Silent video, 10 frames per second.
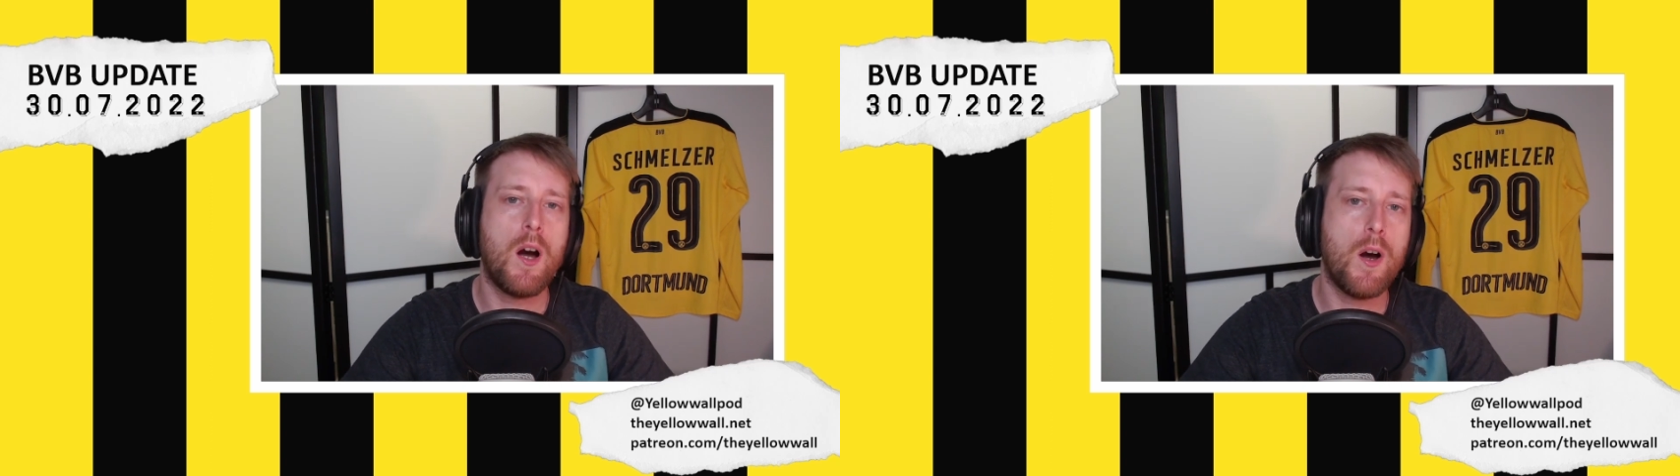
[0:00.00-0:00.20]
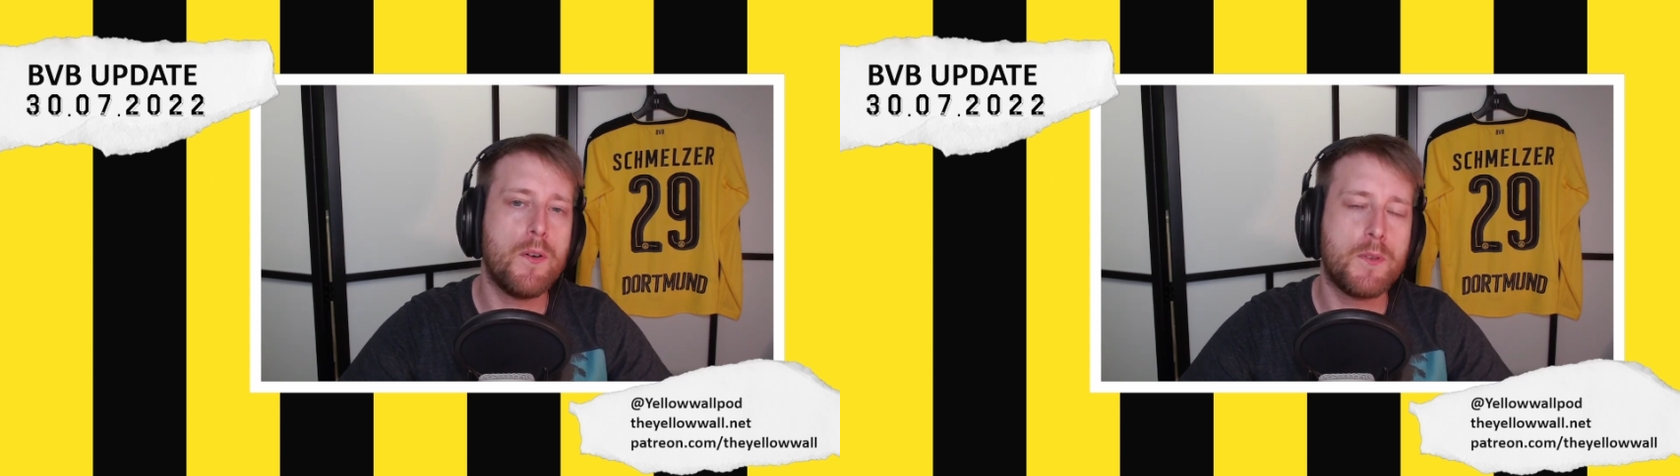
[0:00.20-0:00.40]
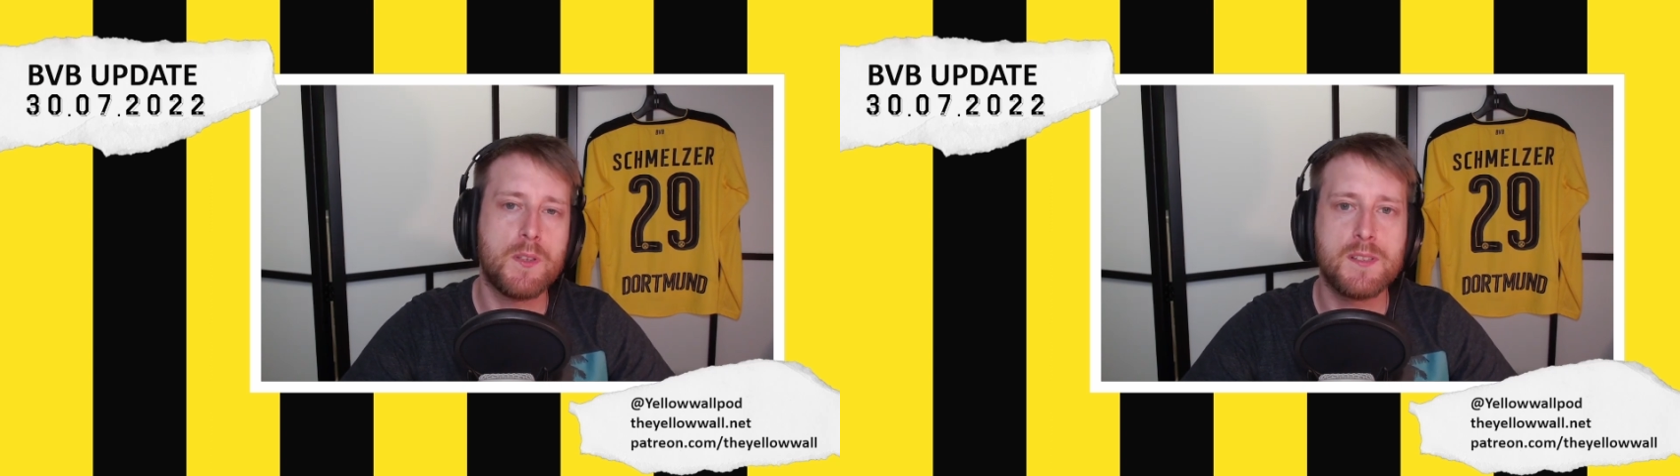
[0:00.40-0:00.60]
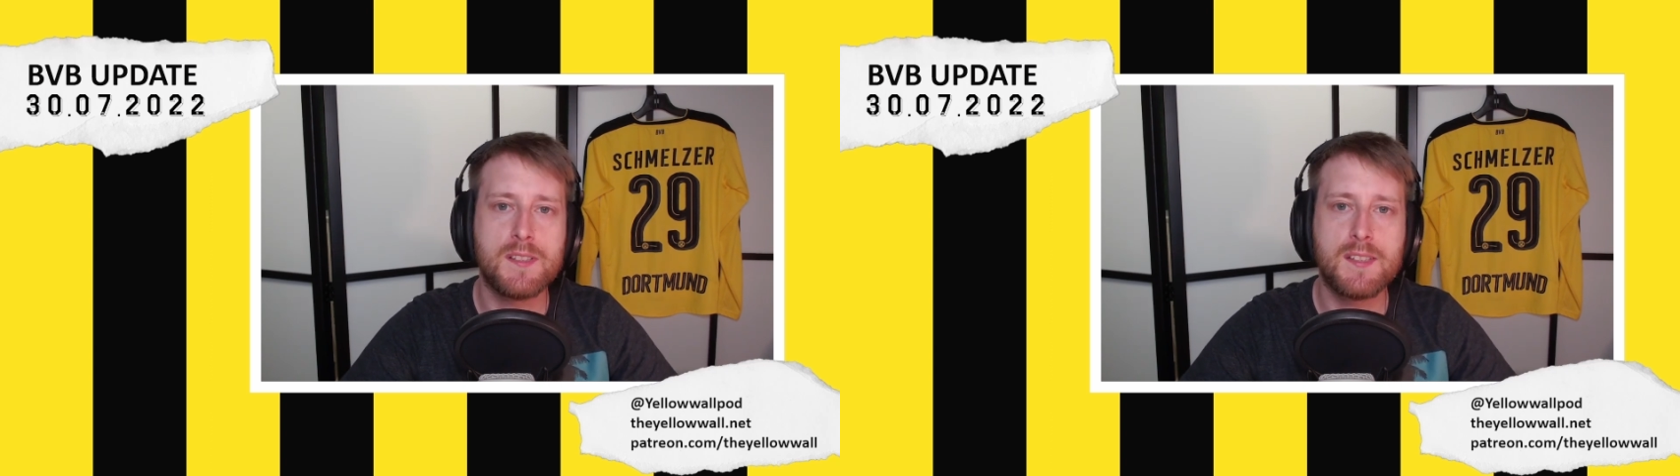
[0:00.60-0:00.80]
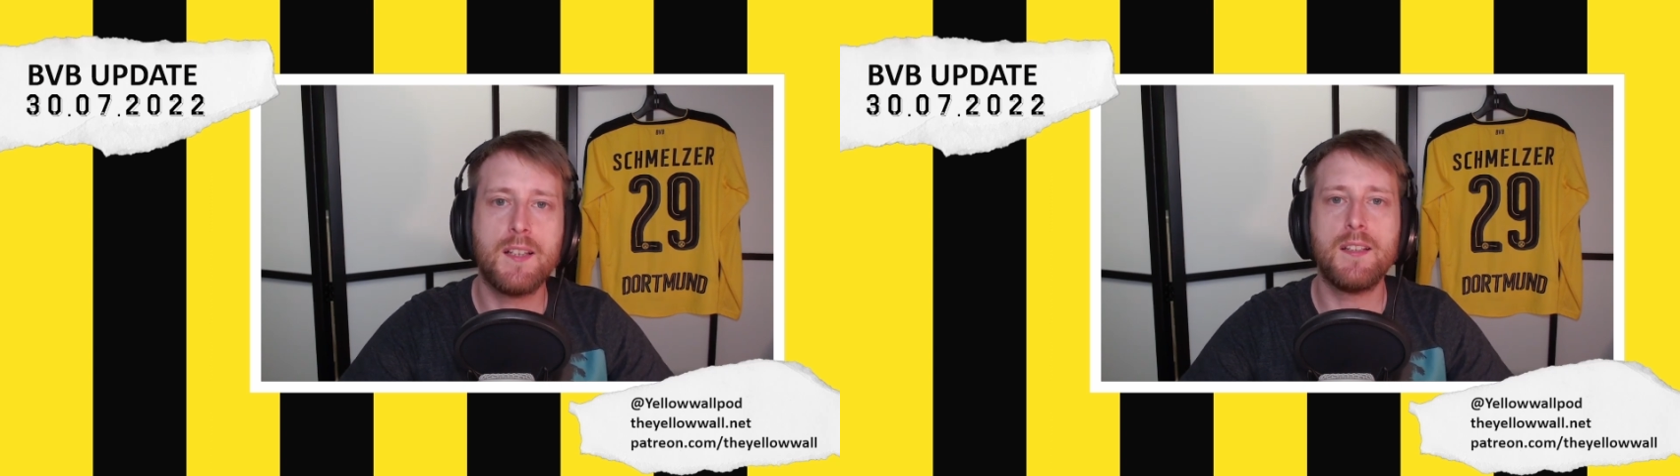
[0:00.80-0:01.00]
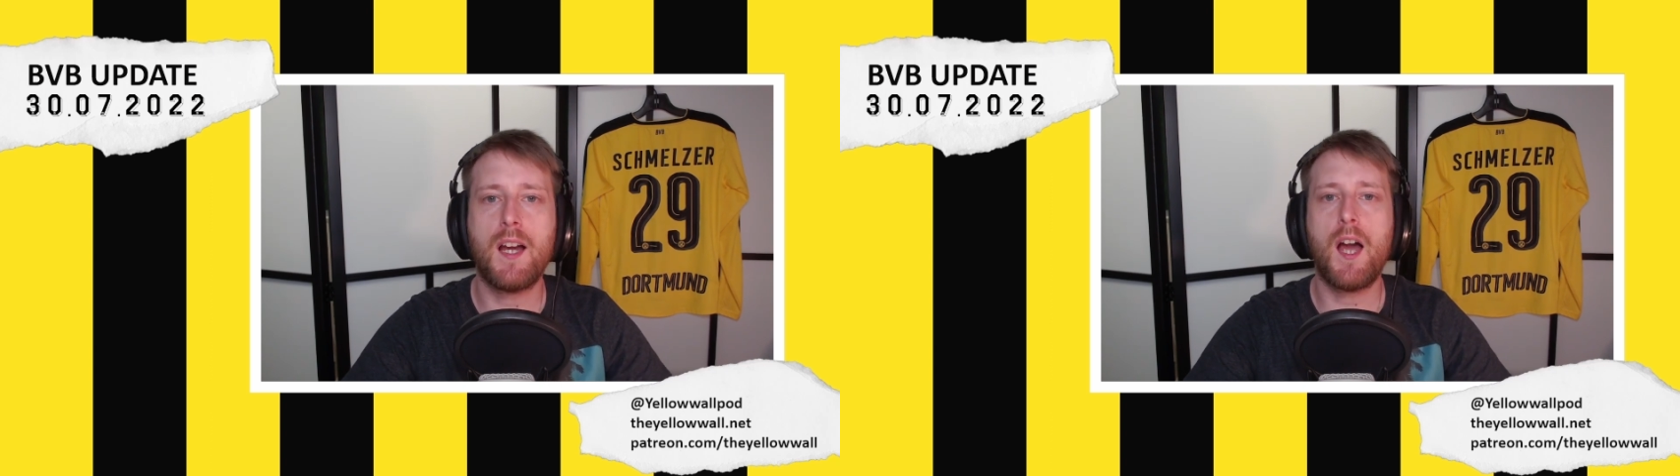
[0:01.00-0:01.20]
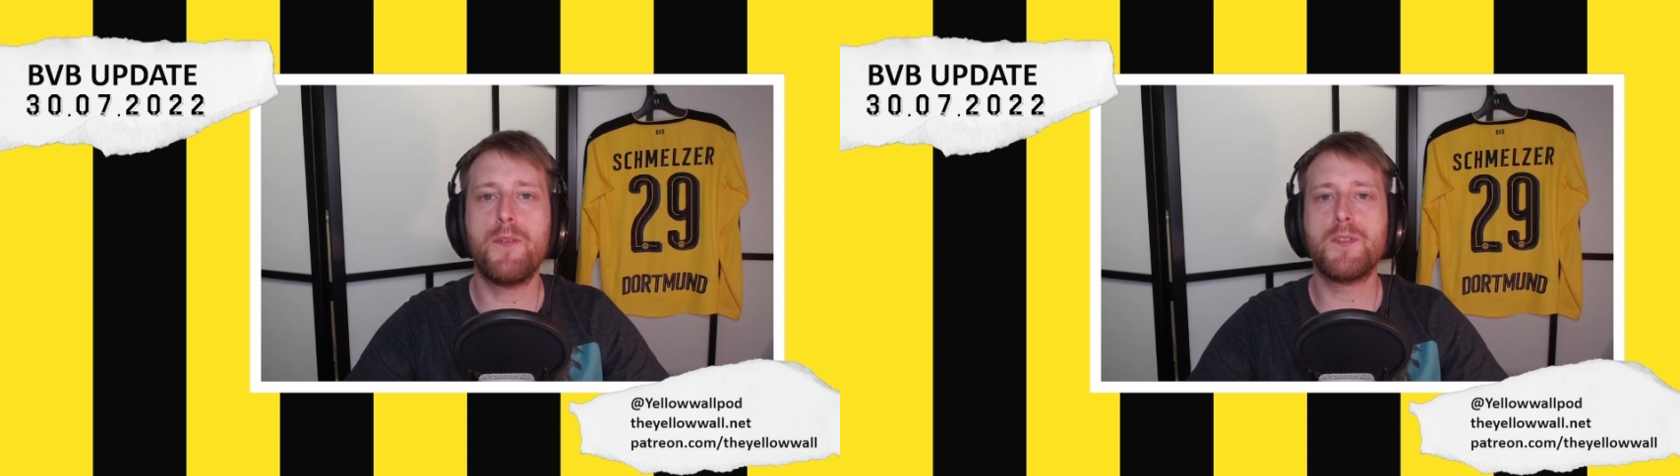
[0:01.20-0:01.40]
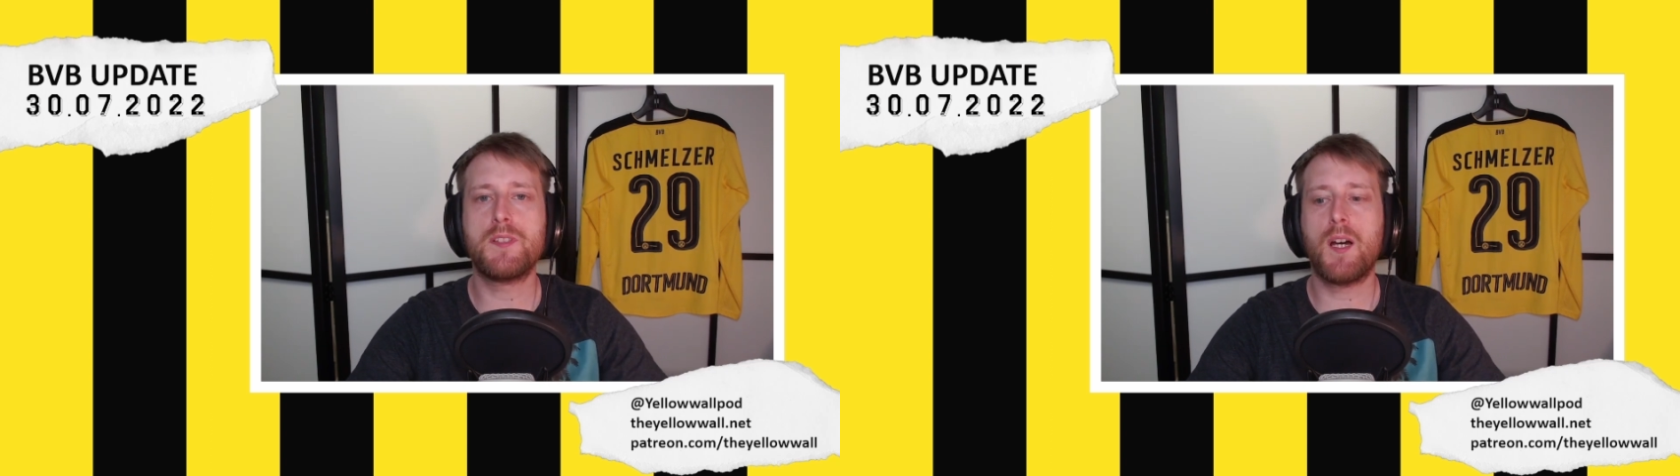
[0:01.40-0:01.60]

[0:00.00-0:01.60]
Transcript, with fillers: However, sadly I have to